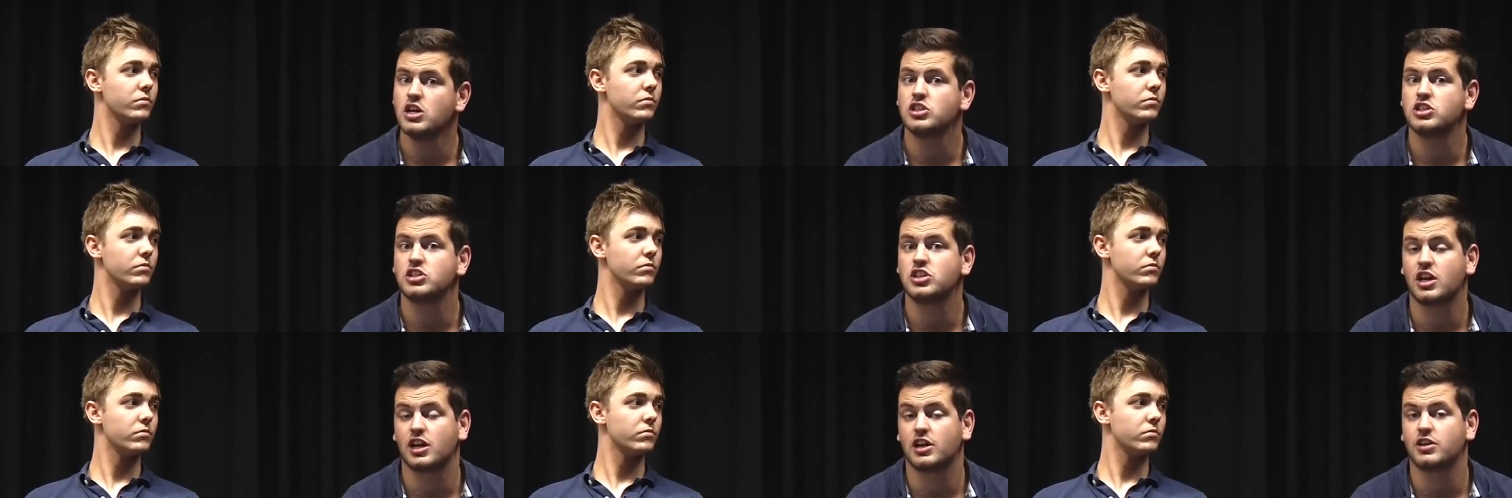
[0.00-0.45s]

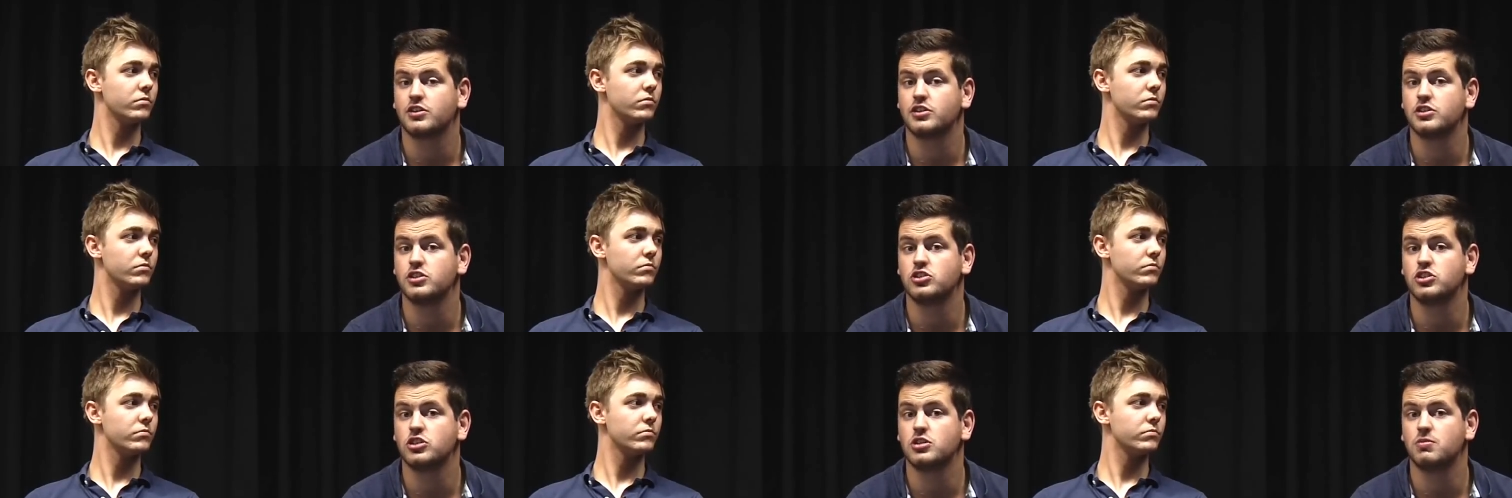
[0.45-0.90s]
Speaker 1: Just click
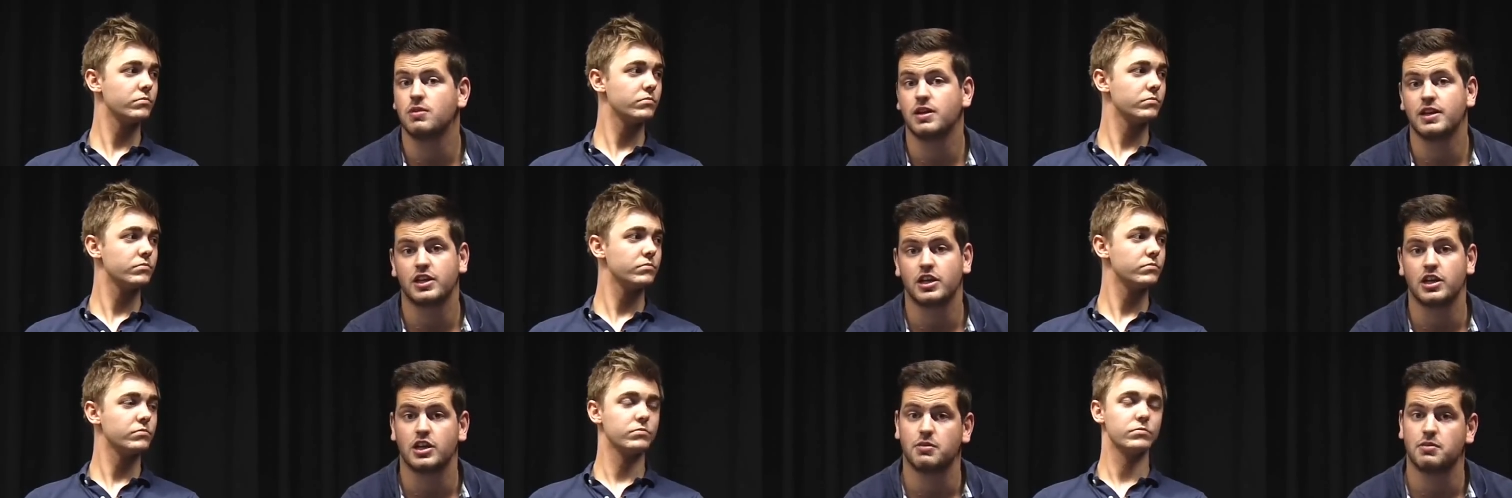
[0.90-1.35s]
on the YouTube
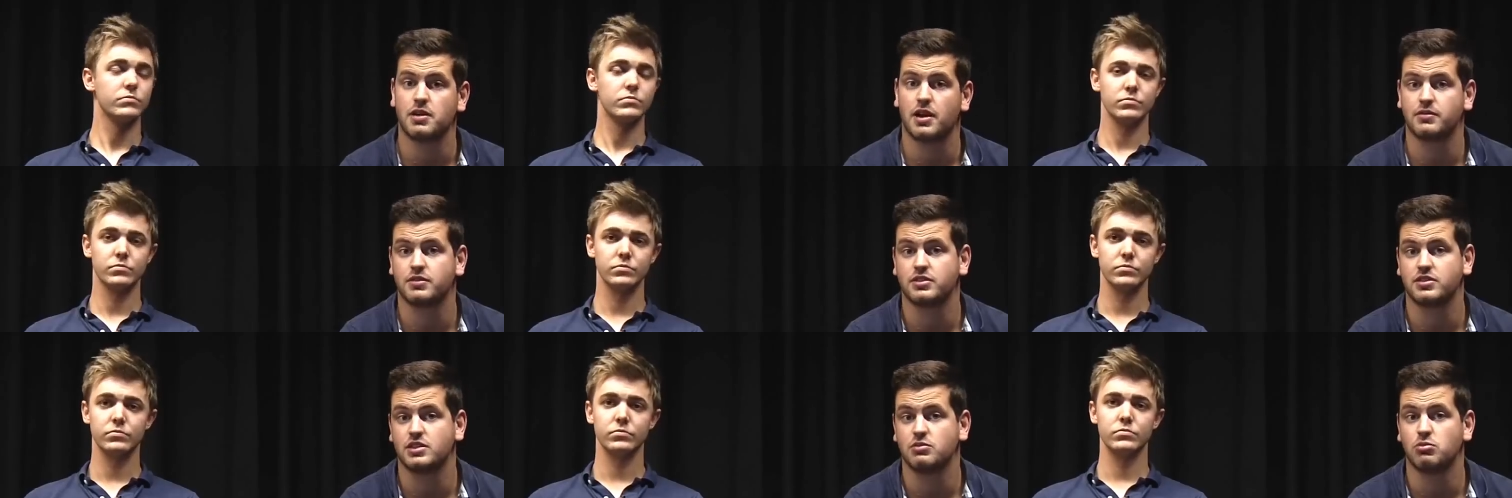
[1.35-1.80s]
link and you'll be
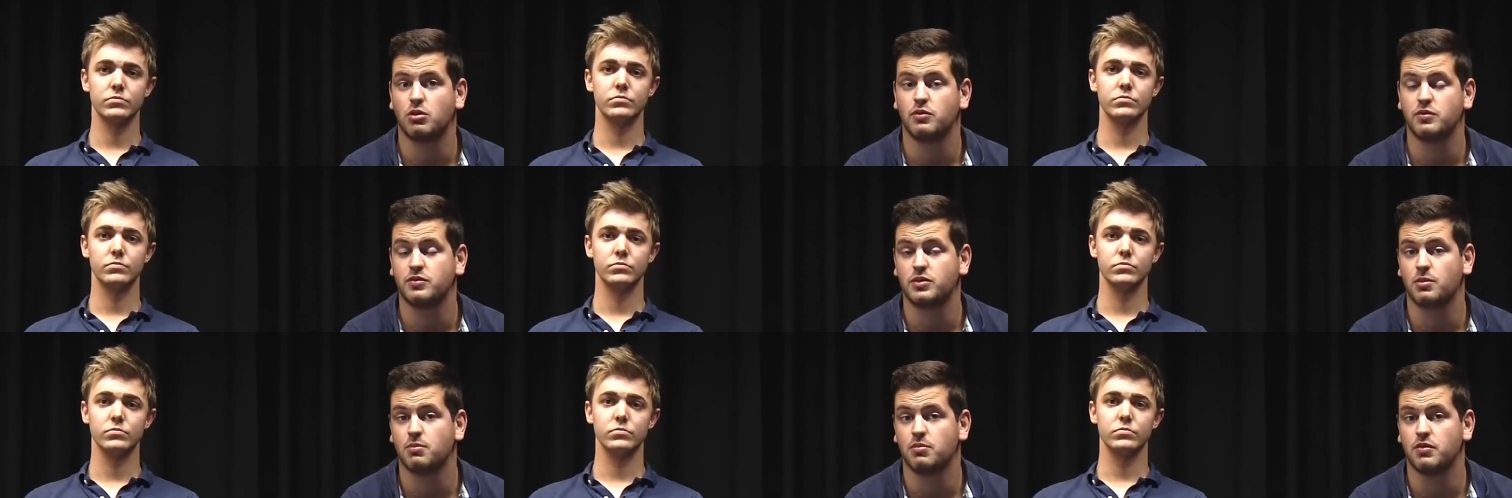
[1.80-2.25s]
able to see
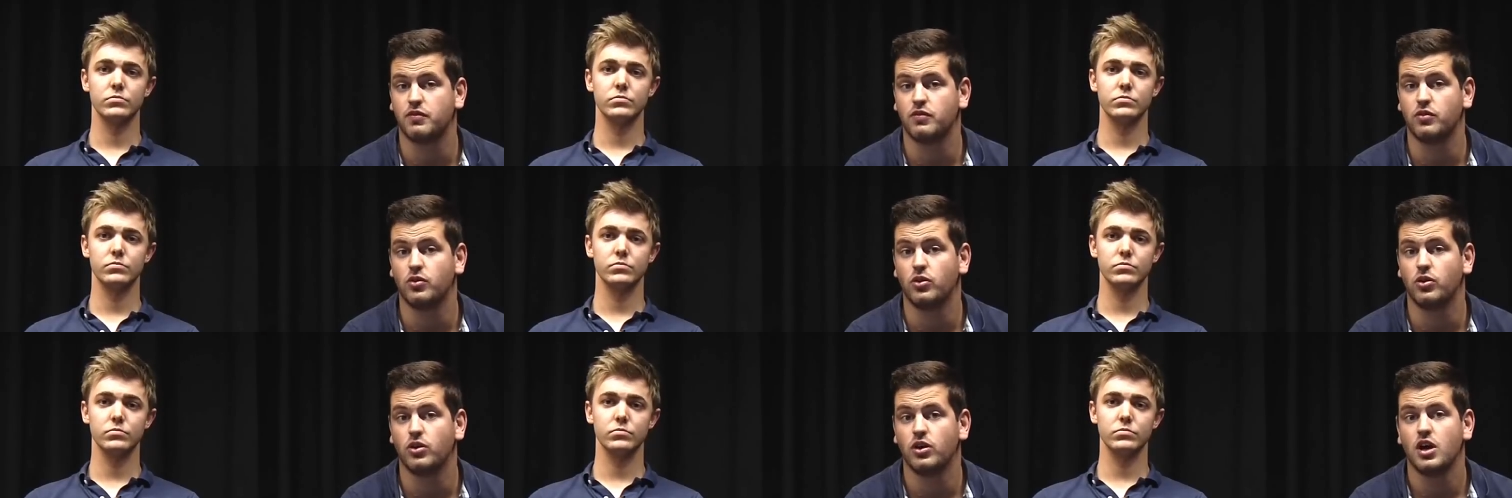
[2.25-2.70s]
what we've done
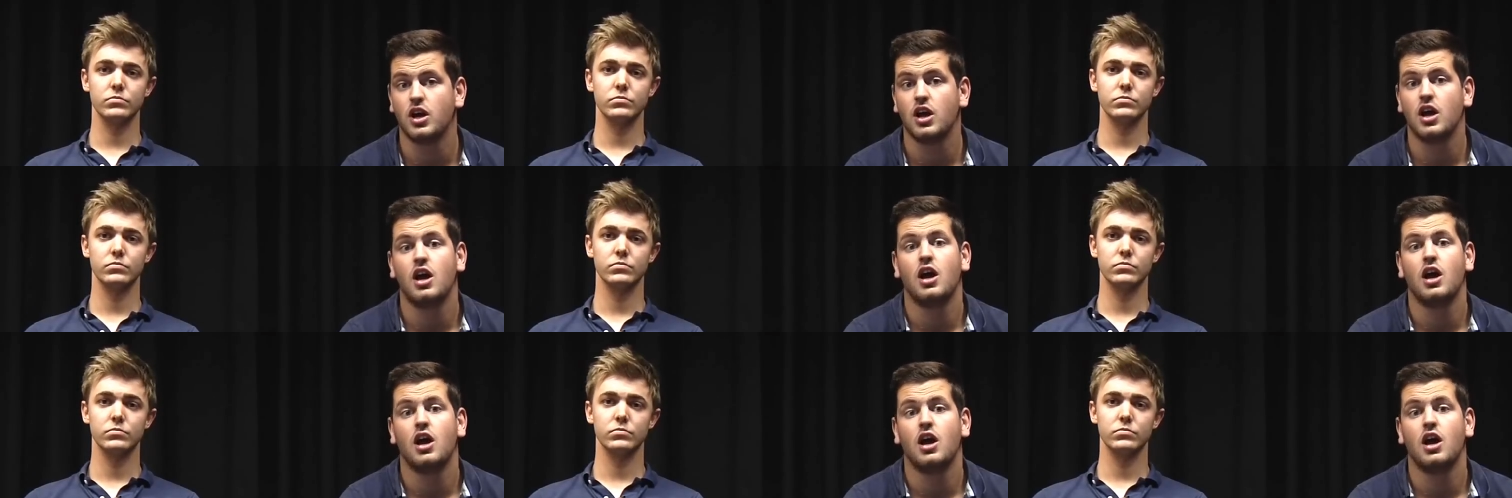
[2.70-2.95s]
before